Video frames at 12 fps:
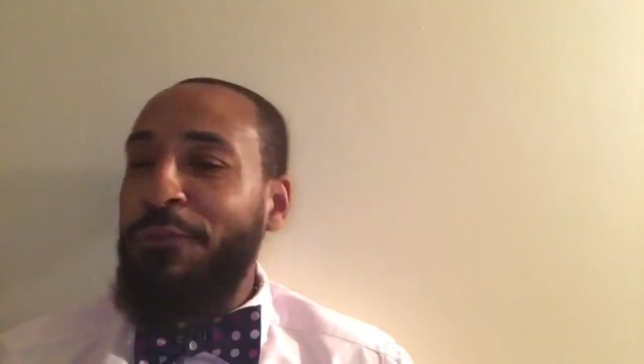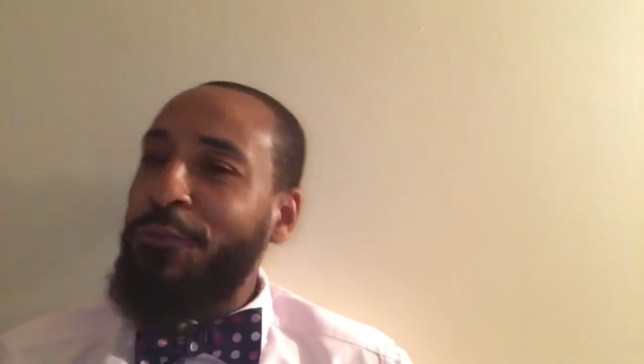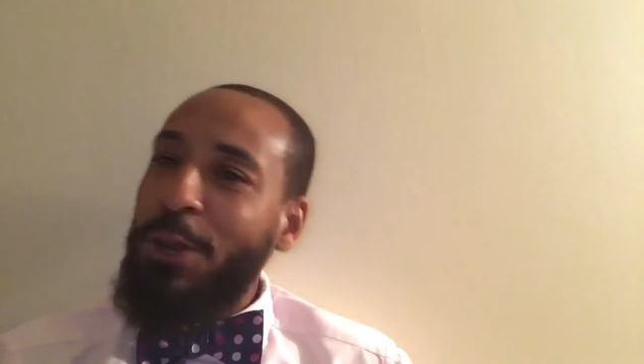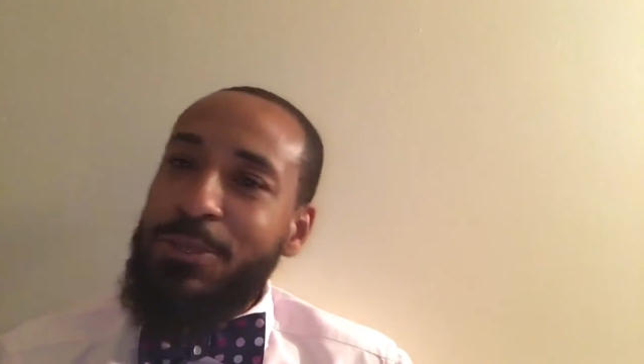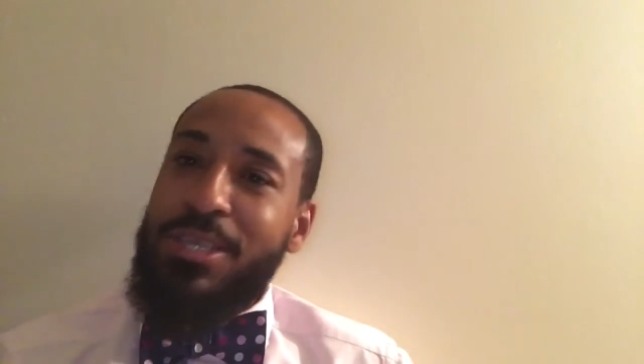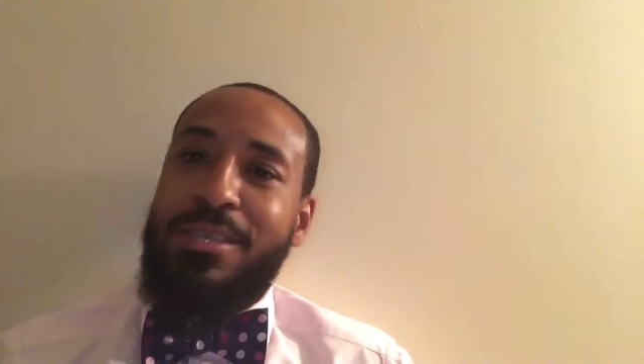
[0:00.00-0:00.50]

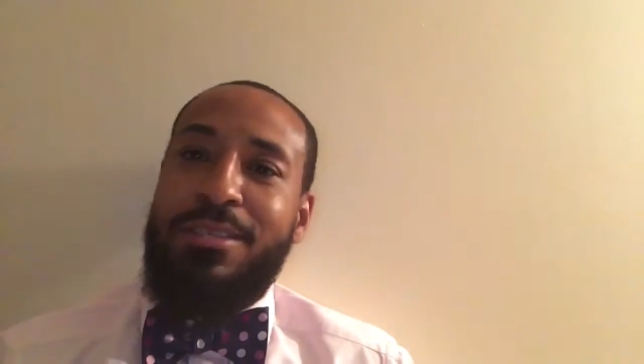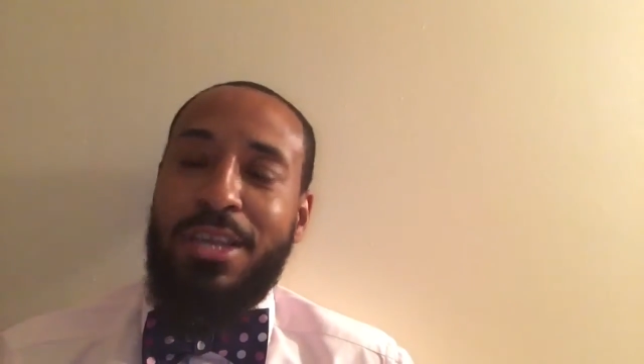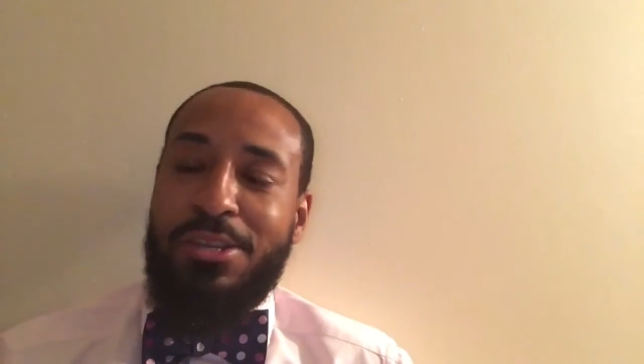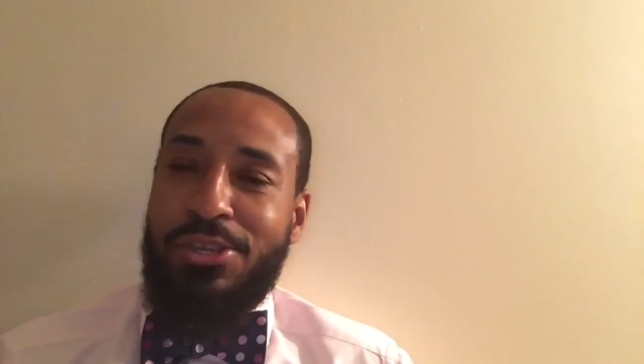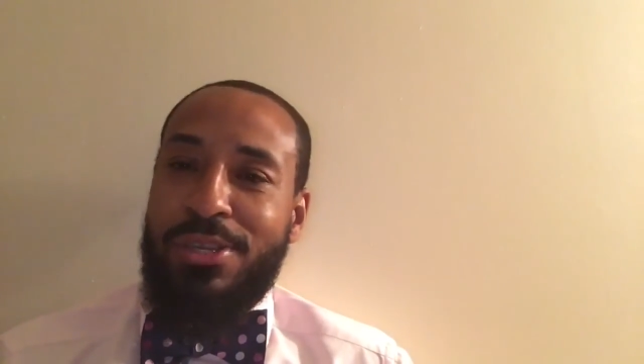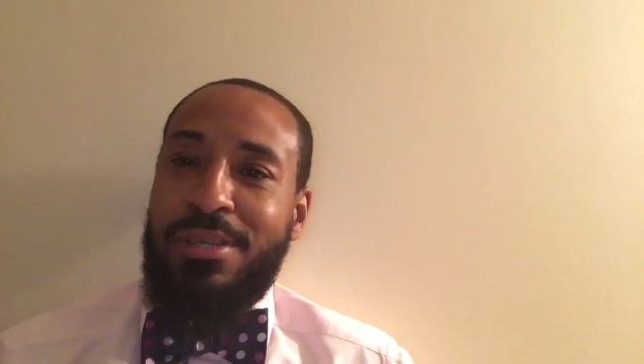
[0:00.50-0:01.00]
first
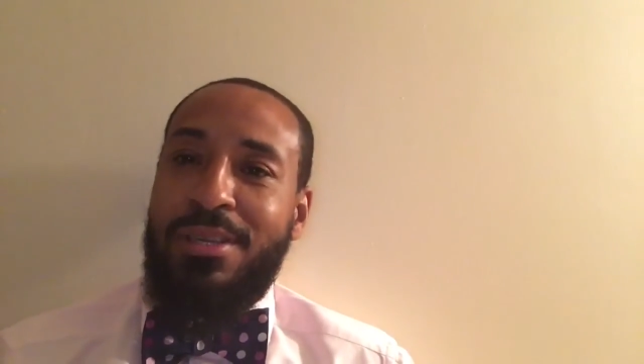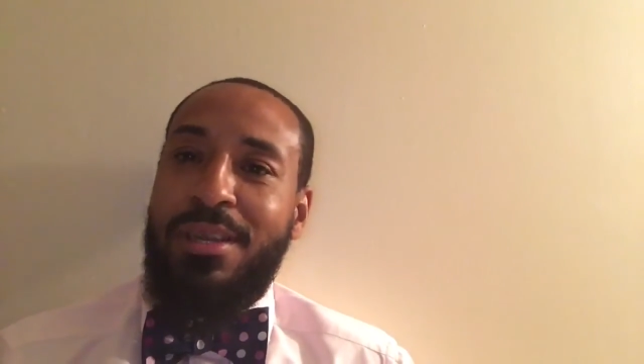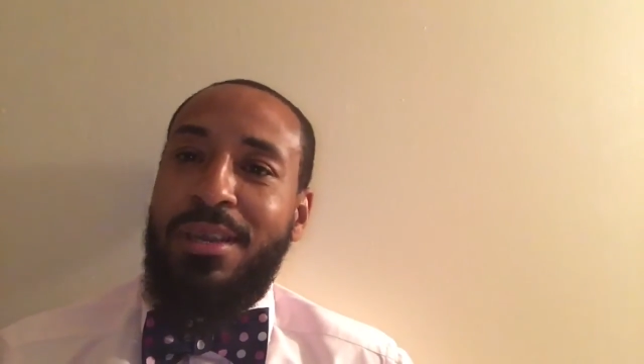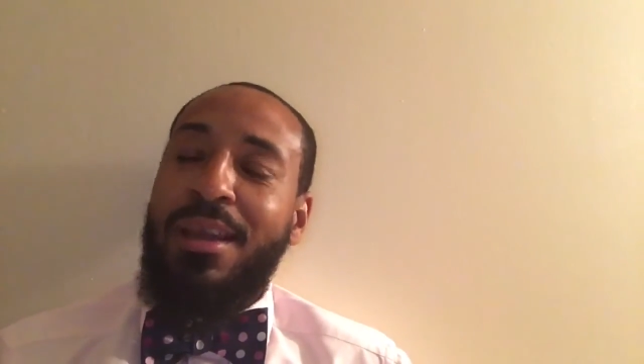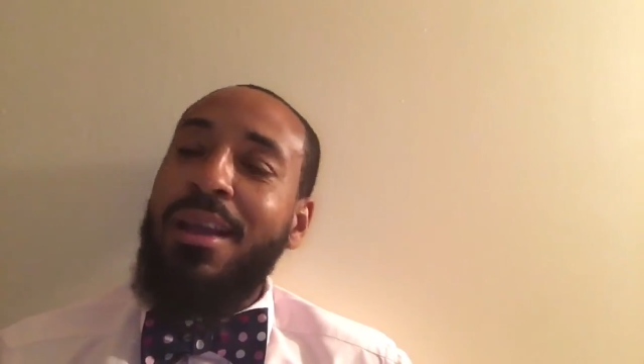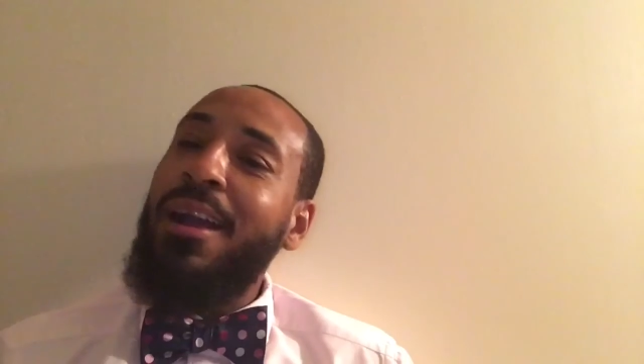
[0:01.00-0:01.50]
edition
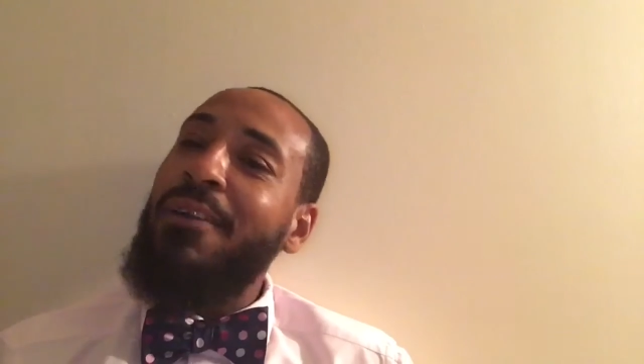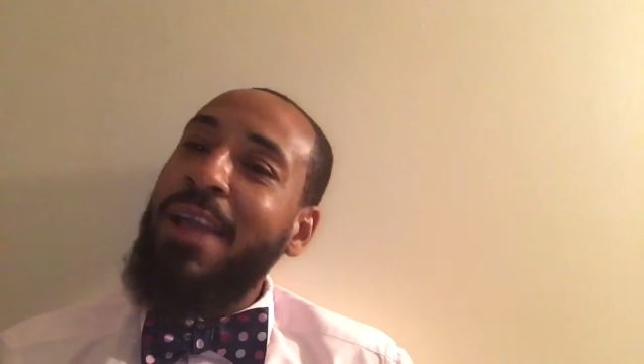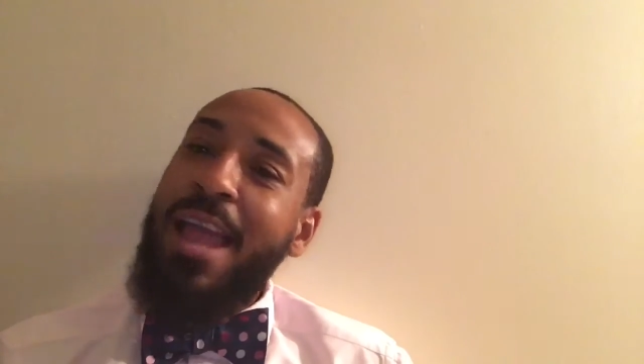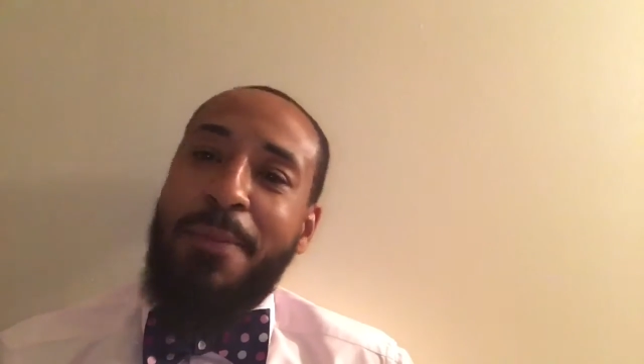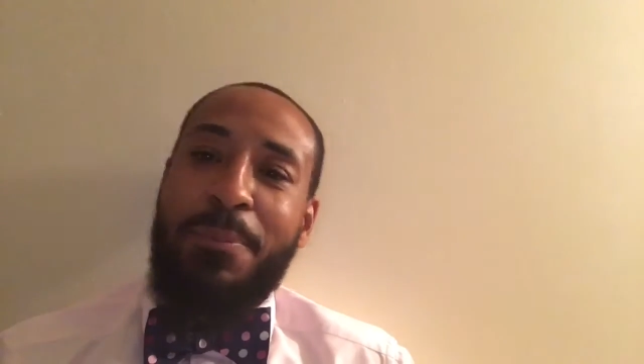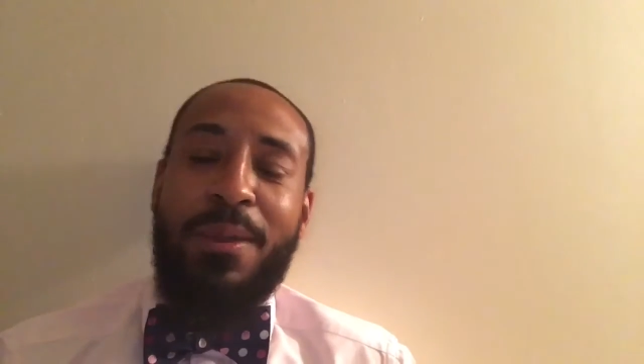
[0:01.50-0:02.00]
of
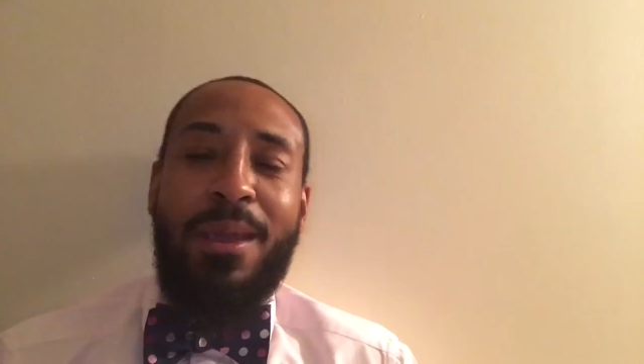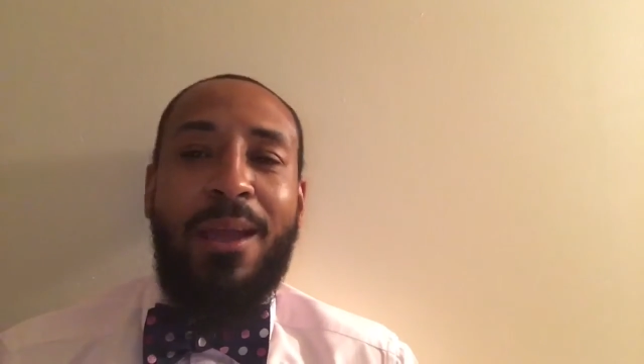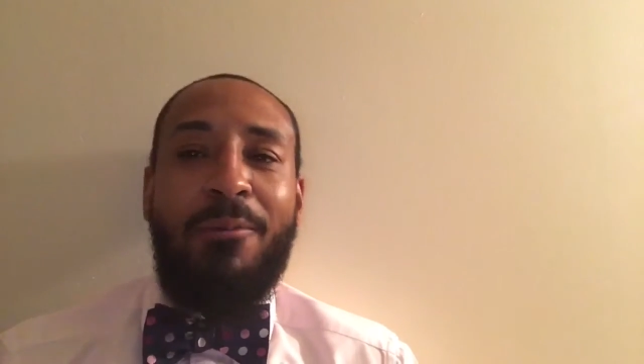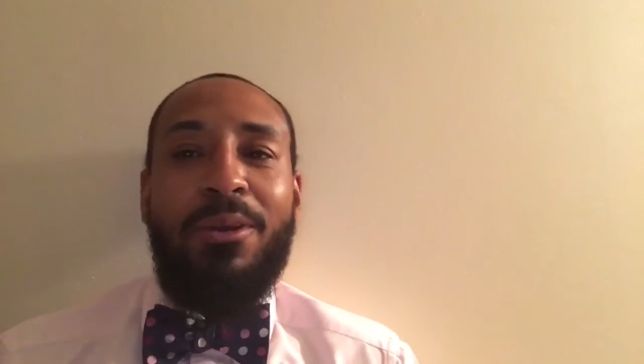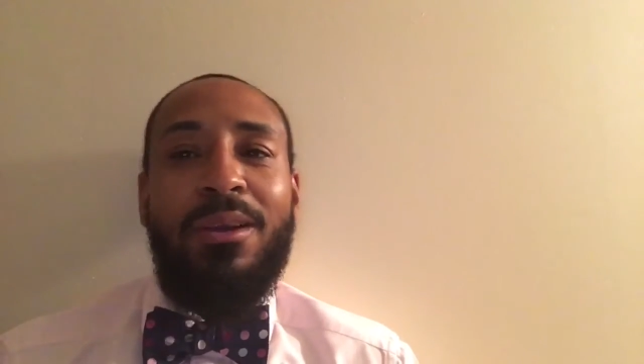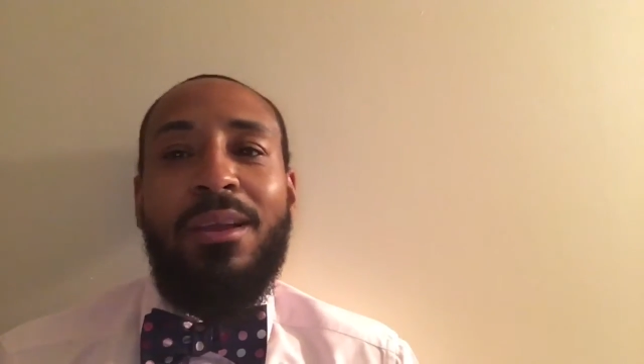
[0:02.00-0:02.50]
Happy Hour.